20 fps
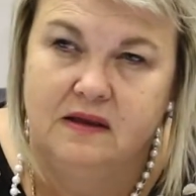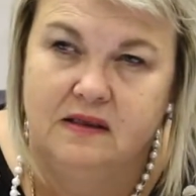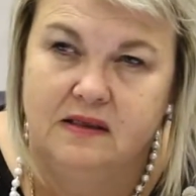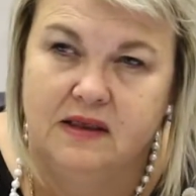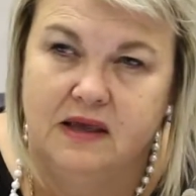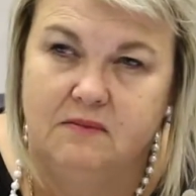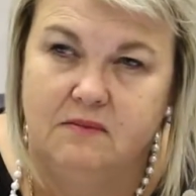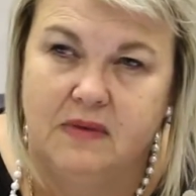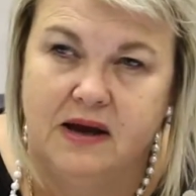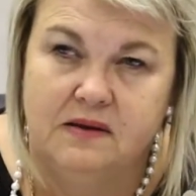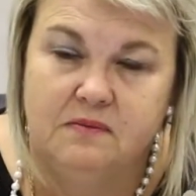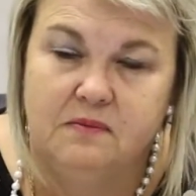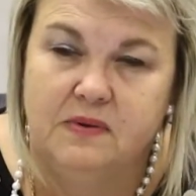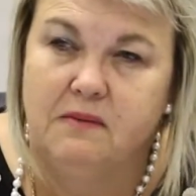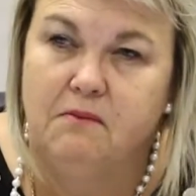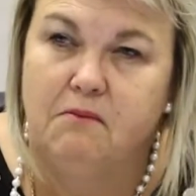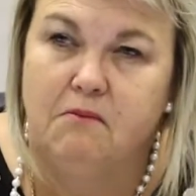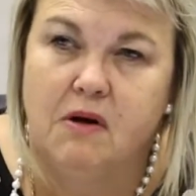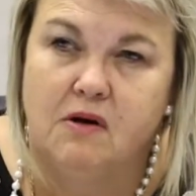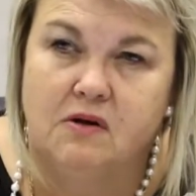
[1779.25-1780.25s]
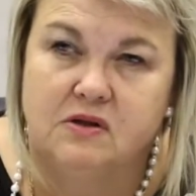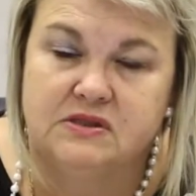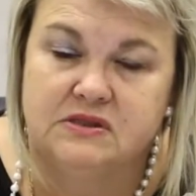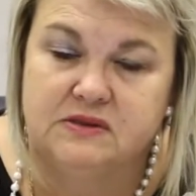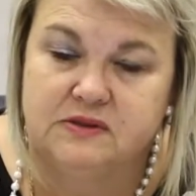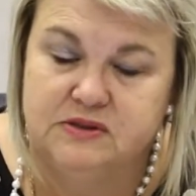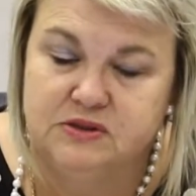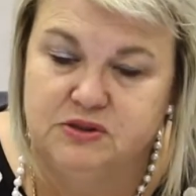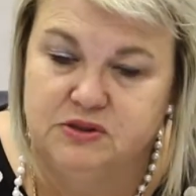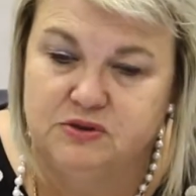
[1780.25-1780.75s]
There might be a
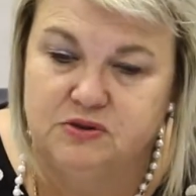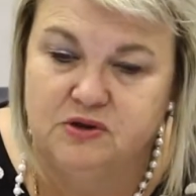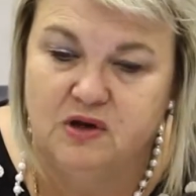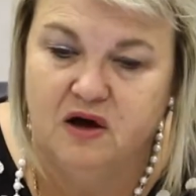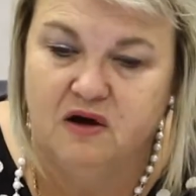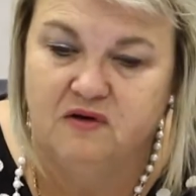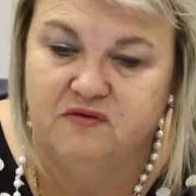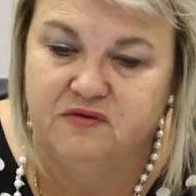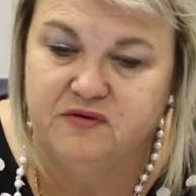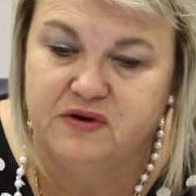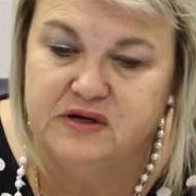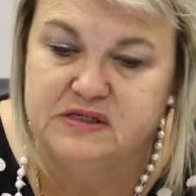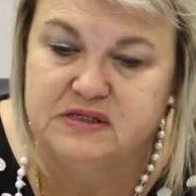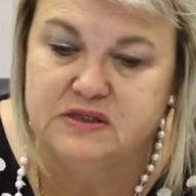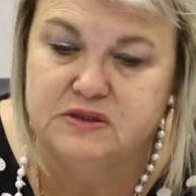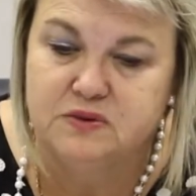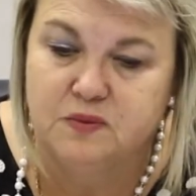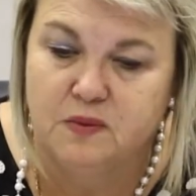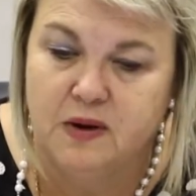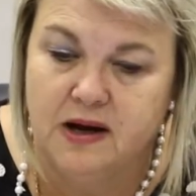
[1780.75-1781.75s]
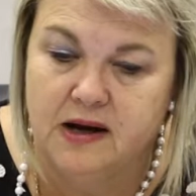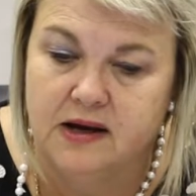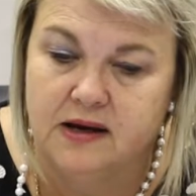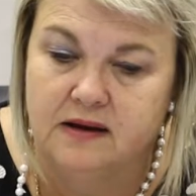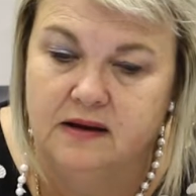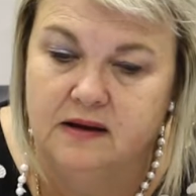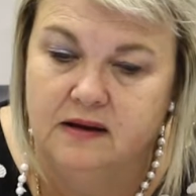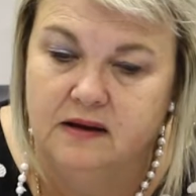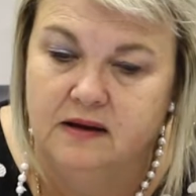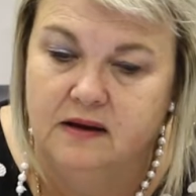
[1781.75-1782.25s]
multitude of reasons
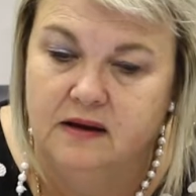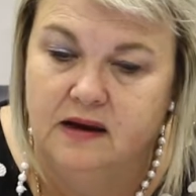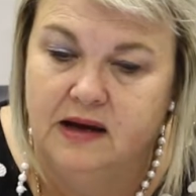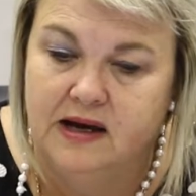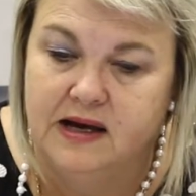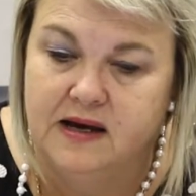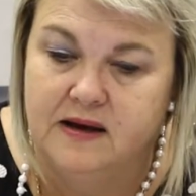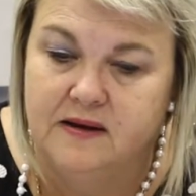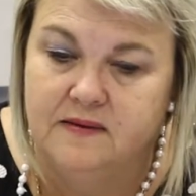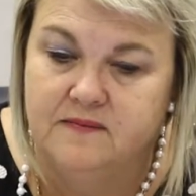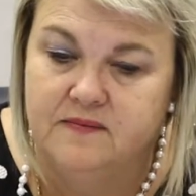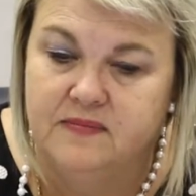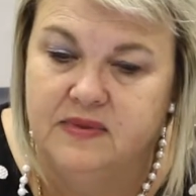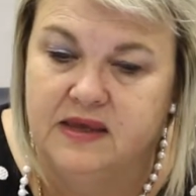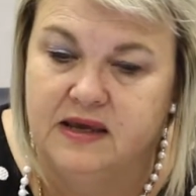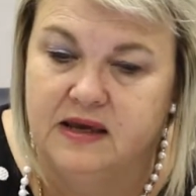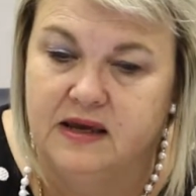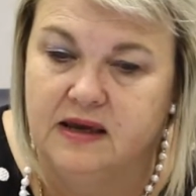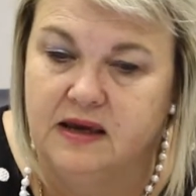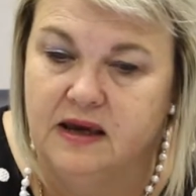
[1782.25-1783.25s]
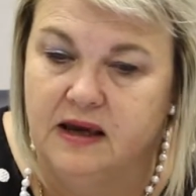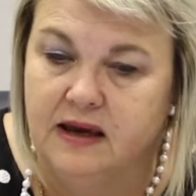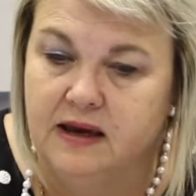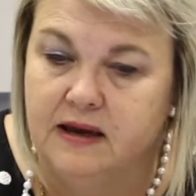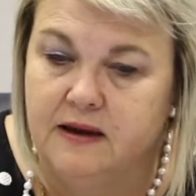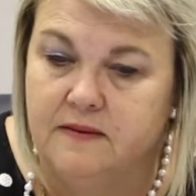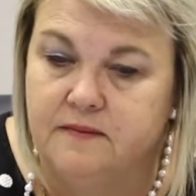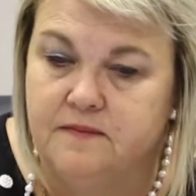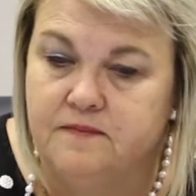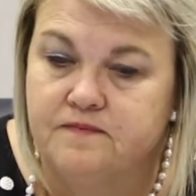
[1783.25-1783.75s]
why there
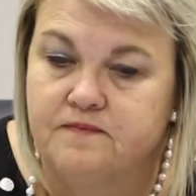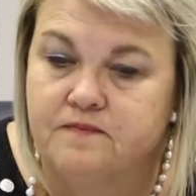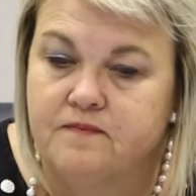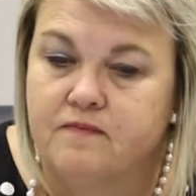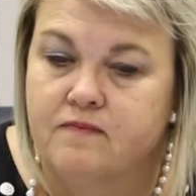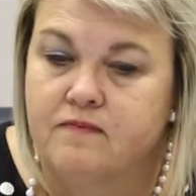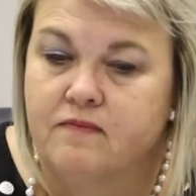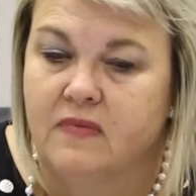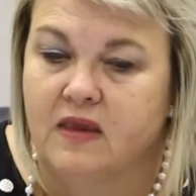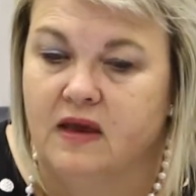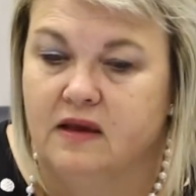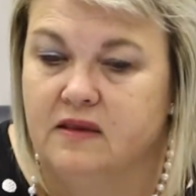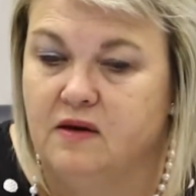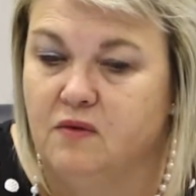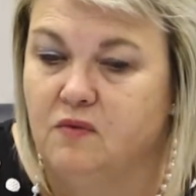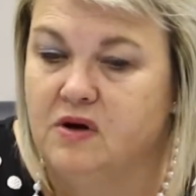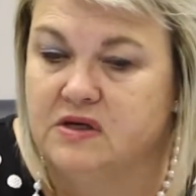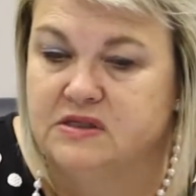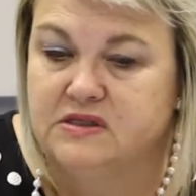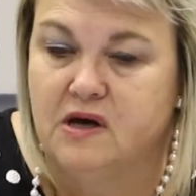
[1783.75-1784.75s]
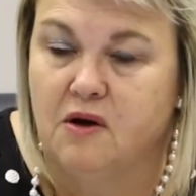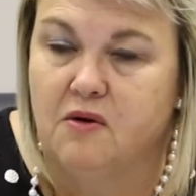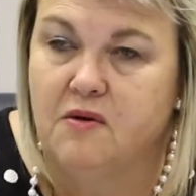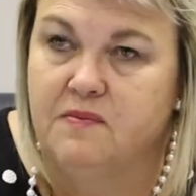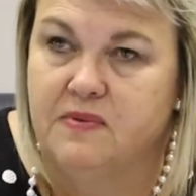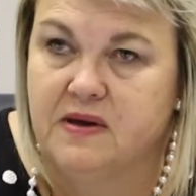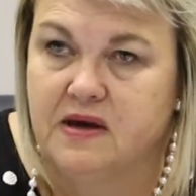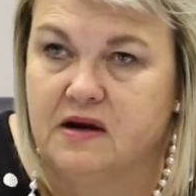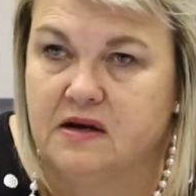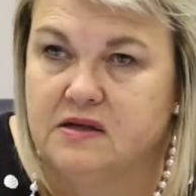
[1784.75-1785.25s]
was no
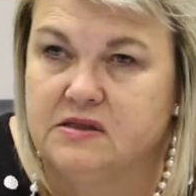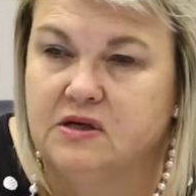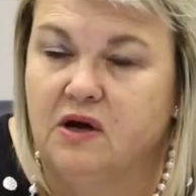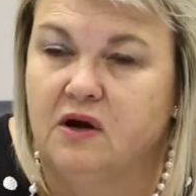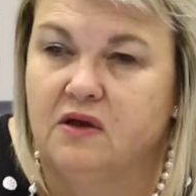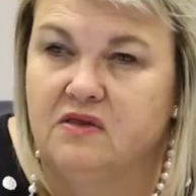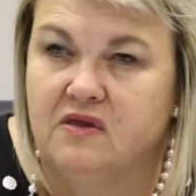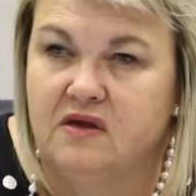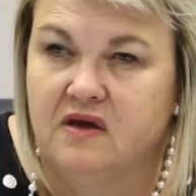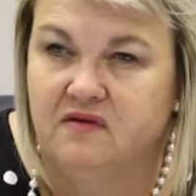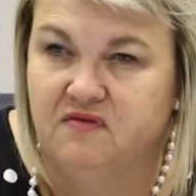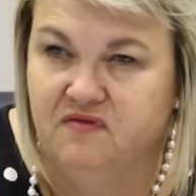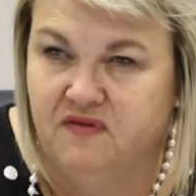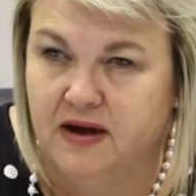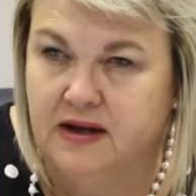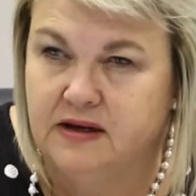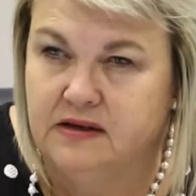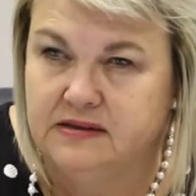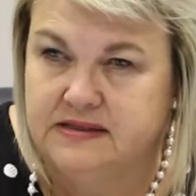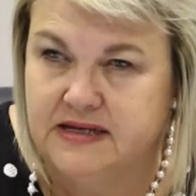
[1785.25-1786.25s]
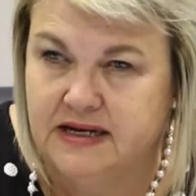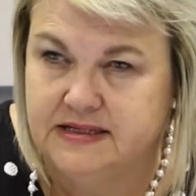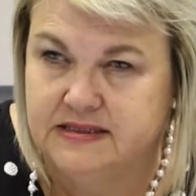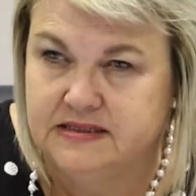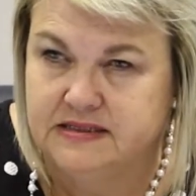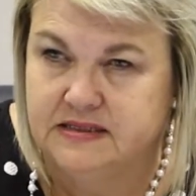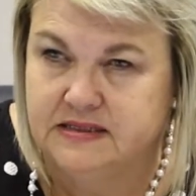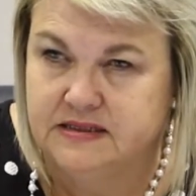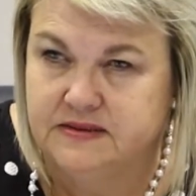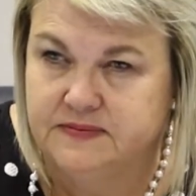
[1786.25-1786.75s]
appearance on the final
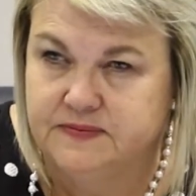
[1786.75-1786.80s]
date.